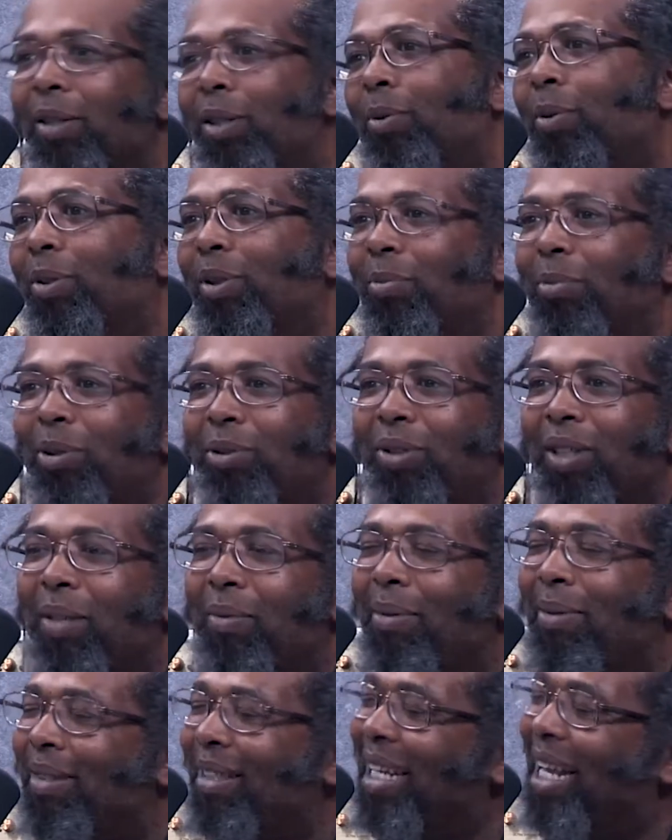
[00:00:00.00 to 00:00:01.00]
let's smoke some Blue Dream.
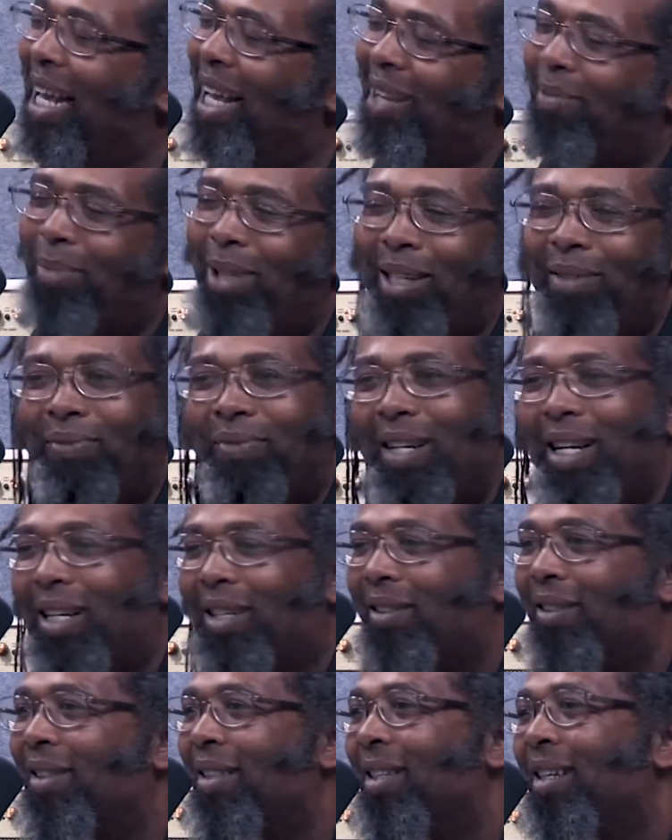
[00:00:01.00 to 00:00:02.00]
I'm like, man, fuck.
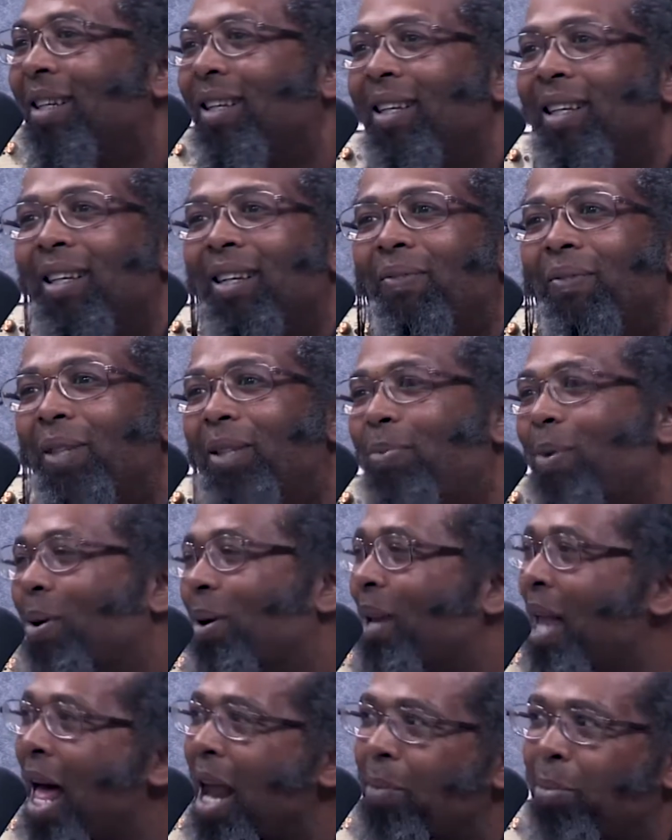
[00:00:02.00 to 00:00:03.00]
We smoke a
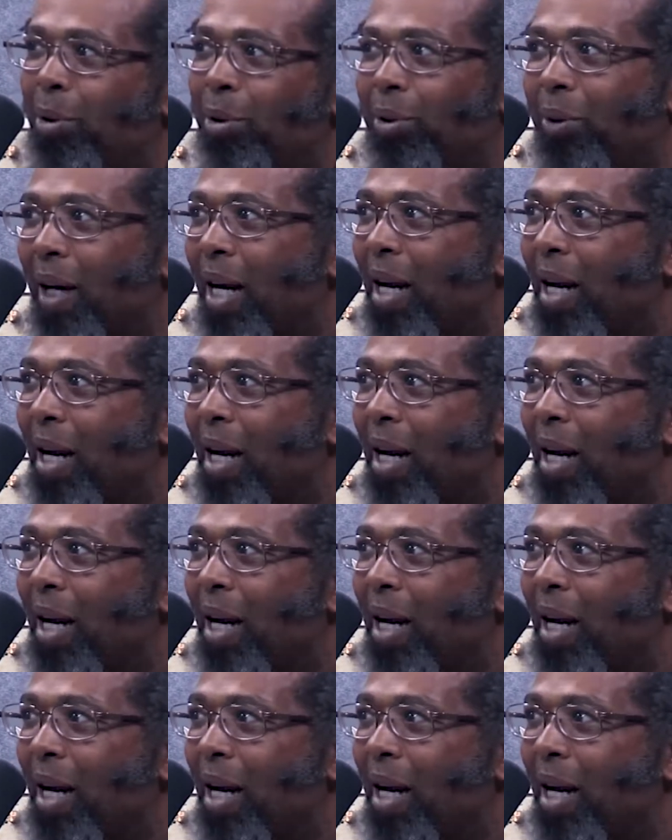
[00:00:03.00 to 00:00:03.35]
lot of Blue Dream.